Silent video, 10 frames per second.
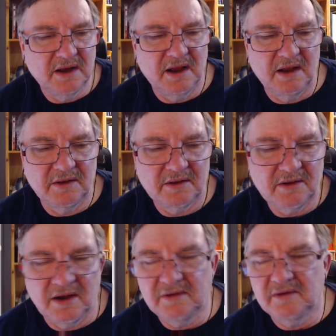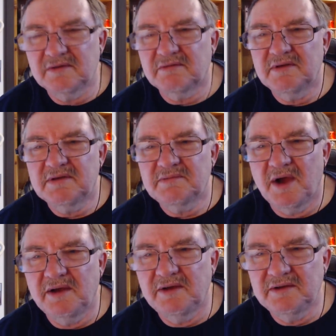uh, the Condors
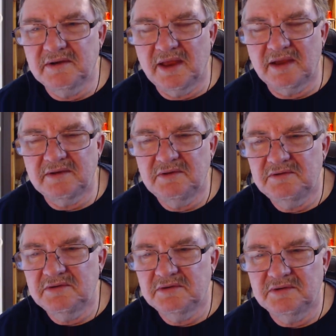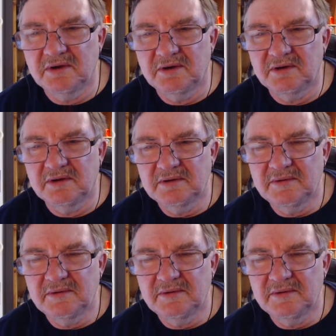responded to that two-two goal